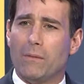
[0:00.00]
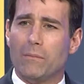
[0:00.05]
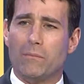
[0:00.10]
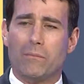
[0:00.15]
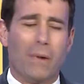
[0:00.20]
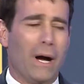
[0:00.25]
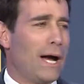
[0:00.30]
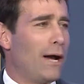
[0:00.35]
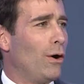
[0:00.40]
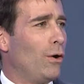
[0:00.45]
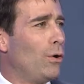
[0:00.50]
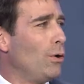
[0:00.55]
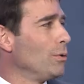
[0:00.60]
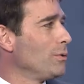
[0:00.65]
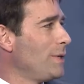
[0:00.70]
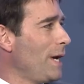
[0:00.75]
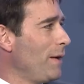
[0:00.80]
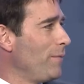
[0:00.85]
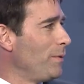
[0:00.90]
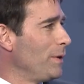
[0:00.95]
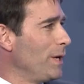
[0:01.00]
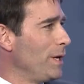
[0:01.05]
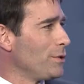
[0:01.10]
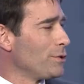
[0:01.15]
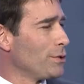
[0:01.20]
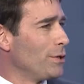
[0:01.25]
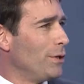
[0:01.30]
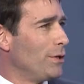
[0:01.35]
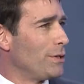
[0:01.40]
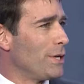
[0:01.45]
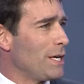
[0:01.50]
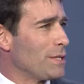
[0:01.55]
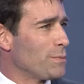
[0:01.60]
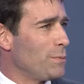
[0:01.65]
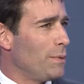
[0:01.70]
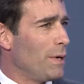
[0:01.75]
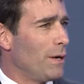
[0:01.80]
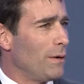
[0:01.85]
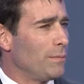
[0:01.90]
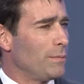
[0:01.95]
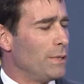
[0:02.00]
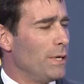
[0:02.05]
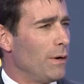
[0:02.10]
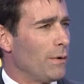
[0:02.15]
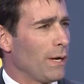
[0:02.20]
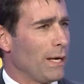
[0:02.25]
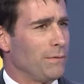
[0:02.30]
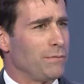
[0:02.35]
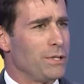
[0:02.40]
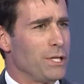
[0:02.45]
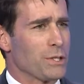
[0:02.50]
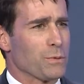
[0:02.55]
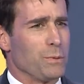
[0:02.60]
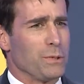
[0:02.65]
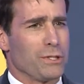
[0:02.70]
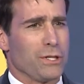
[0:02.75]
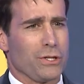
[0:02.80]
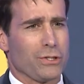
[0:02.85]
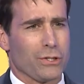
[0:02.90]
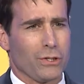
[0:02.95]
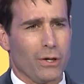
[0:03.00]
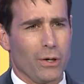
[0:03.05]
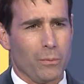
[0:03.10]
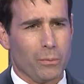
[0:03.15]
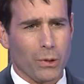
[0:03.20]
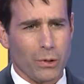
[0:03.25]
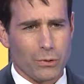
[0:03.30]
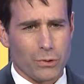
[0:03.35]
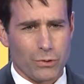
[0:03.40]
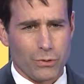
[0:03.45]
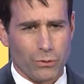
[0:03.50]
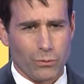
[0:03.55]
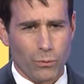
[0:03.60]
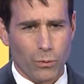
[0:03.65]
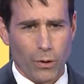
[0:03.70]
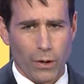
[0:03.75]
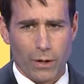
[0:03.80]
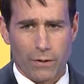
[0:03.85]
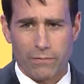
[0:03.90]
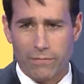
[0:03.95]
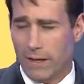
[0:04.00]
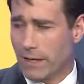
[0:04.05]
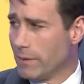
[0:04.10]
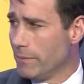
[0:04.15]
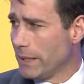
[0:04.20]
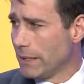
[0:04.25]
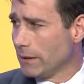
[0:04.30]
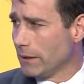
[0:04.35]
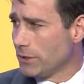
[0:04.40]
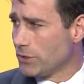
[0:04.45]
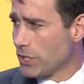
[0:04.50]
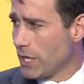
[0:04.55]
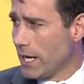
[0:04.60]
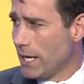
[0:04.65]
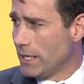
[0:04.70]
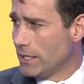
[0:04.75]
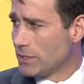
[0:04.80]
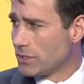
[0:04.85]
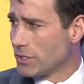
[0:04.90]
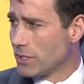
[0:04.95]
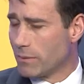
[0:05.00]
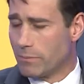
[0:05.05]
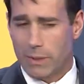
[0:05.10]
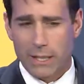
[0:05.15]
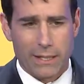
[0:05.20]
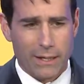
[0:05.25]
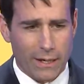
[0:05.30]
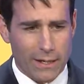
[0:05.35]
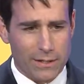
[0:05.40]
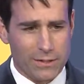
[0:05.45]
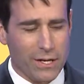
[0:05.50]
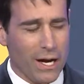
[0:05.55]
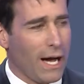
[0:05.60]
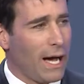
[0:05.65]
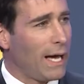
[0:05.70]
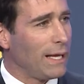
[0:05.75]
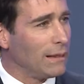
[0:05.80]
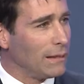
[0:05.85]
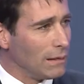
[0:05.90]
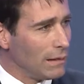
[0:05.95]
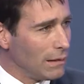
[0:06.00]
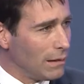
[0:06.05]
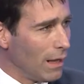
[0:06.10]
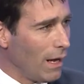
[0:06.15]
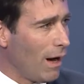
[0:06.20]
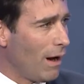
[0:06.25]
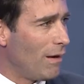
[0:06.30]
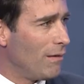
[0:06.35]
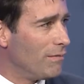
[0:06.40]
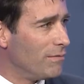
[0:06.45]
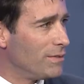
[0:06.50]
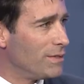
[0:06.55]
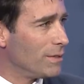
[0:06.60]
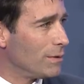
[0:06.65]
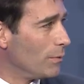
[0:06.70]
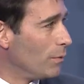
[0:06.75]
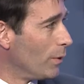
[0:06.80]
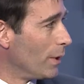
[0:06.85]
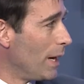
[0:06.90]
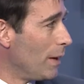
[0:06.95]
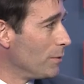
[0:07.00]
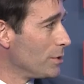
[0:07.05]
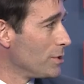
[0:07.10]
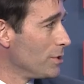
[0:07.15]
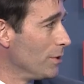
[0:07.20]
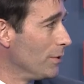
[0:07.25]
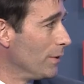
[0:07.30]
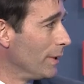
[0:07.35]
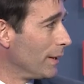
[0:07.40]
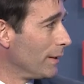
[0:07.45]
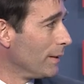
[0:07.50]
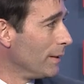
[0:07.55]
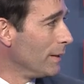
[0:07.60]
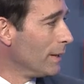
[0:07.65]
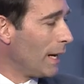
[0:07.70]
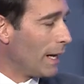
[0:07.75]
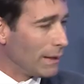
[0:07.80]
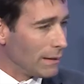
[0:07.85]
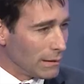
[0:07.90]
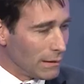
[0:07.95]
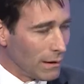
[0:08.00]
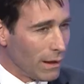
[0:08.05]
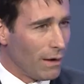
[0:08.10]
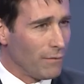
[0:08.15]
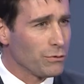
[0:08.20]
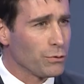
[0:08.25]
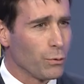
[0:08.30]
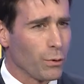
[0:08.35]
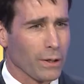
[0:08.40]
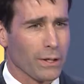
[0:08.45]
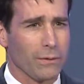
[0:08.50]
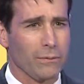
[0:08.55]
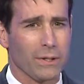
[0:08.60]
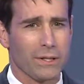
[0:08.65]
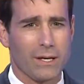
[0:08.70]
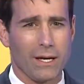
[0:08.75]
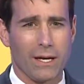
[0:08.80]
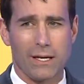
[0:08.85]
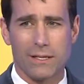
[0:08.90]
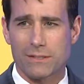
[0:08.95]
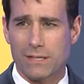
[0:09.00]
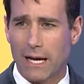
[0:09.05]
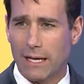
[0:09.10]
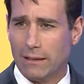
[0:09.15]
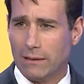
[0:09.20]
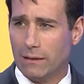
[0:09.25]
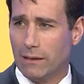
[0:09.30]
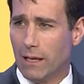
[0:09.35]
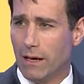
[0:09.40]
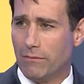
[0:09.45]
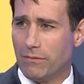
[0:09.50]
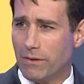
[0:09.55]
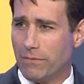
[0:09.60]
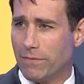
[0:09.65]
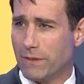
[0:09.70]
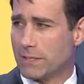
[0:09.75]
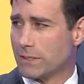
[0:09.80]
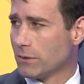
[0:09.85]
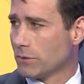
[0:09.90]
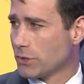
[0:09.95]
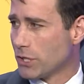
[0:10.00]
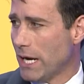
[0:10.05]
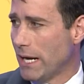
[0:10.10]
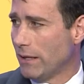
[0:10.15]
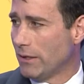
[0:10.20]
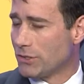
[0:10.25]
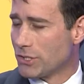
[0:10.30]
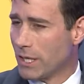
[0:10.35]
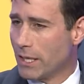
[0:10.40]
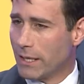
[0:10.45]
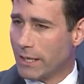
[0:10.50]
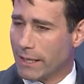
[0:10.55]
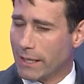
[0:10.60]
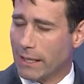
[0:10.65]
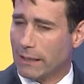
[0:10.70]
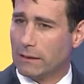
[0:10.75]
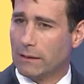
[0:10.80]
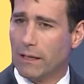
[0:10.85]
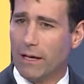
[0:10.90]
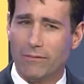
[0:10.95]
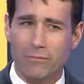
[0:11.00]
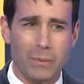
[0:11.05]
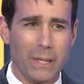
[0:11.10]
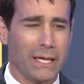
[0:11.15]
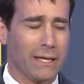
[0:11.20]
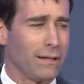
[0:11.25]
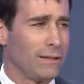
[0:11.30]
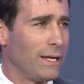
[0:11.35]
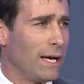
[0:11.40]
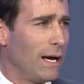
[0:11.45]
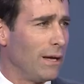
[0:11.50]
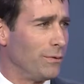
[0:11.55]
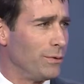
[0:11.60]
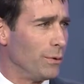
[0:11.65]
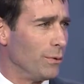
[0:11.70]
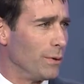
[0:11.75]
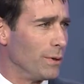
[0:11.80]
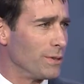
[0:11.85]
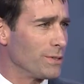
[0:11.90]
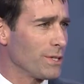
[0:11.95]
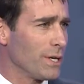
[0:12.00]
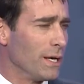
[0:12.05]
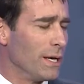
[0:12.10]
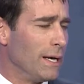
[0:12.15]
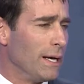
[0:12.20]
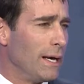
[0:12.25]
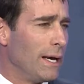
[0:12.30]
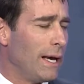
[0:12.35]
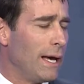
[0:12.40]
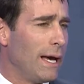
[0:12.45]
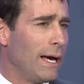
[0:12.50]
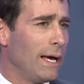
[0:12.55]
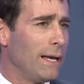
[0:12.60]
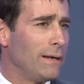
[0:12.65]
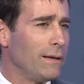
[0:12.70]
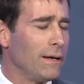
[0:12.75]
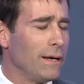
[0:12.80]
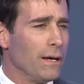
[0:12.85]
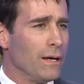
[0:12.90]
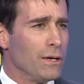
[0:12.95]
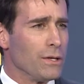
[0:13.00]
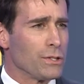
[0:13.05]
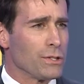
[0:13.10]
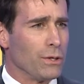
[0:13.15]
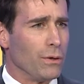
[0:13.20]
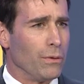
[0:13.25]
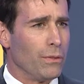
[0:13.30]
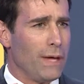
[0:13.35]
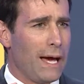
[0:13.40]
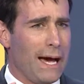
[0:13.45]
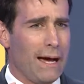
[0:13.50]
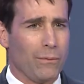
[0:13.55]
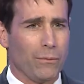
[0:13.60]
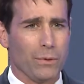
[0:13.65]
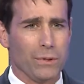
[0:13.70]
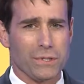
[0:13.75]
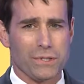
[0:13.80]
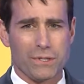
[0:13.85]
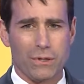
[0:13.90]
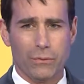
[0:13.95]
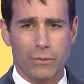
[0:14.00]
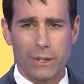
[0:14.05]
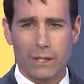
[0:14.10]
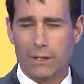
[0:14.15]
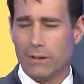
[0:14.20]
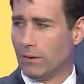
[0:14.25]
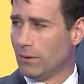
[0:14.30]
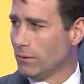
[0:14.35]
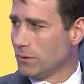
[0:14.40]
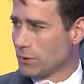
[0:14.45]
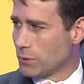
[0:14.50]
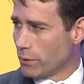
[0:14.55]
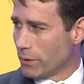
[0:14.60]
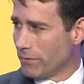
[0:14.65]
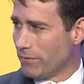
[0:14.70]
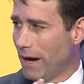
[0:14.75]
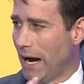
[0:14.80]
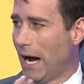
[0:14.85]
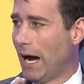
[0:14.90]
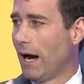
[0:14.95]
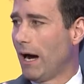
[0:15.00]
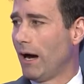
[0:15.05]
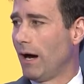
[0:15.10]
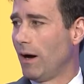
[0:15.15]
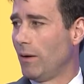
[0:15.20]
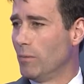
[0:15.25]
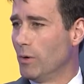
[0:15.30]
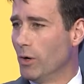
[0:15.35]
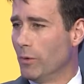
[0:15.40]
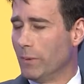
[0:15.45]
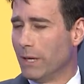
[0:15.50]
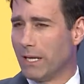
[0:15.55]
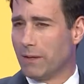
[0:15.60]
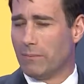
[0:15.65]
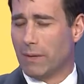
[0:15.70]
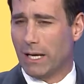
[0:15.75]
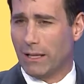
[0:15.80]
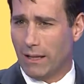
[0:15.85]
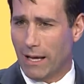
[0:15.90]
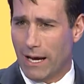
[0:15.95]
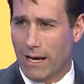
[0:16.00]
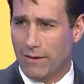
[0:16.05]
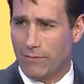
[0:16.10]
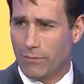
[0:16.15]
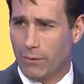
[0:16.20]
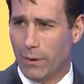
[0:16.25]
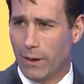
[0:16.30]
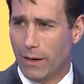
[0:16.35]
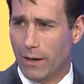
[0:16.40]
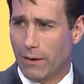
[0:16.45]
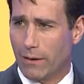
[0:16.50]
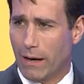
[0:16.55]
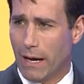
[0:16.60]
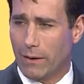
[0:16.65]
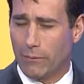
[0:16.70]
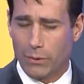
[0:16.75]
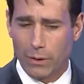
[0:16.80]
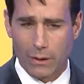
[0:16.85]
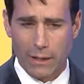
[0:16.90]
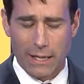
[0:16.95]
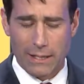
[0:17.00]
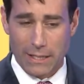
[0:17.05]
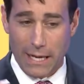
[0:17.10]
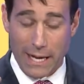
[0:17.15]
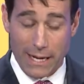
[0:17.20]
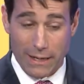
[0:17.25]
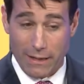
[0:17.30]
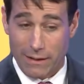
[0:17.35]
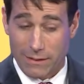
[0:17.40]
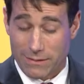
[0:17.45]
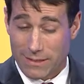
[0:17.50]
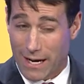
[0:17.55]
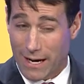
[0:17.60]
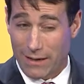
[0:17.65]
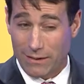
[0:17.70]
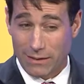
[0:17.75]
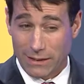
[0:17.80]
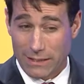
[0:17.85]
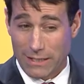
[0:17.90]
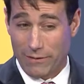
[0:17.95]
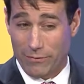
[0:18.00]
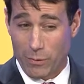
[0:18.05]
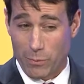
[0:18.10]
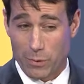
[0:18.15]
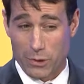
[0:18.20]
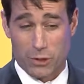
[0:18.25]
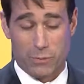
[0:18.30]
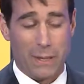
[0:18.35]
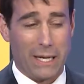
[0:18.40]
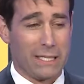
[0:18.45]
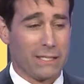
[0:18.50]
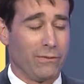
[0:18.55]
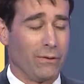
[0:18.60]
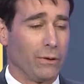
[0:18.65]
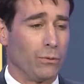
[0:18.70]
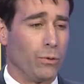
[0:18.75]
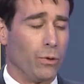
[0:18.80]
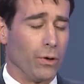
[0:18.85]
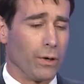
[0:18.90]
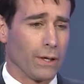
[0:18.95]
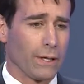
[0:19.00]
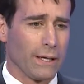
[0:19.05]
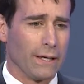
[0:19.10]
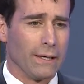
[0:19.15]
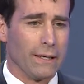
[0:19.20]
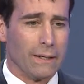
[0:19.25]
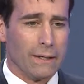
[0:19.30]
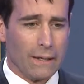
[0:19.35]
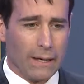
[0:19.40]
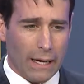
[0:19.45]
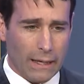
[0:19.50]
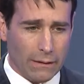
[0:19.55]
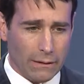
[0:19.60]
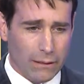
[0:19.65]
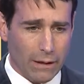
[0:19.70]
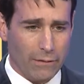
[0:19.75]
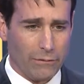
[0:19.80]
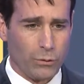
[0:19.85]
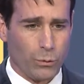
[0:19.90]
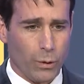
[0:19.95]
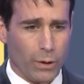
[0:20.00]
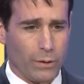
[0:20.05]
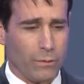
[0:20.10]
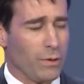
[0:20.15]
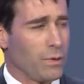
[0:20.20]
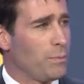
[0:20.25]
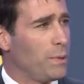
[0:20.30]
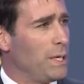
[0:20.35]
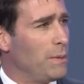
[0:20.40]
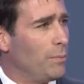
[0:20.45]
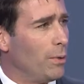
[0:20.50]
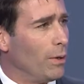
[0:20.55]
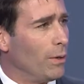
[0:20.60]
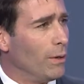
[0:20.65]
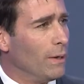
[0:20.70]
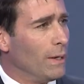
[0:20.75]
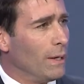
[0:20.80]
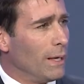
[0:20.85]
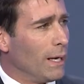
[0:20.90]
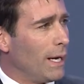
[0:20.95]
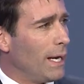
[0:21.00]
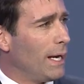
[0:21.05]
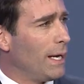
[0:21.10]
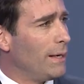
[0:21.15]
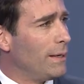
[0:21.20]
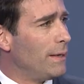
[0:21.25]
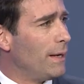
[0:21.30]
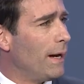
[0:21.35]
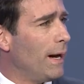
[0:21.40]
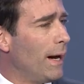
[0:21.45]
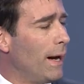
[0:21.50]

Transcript: my whole definition or disposition or approach toward work fundamentally changed because I loved what I was doing. I loved working with kids, I loved the physical challenge, and I loved being in the outdoors. And so that was the real sort of aha moment in my life where I realized I had an entirely different perspective on work. I loved working with people and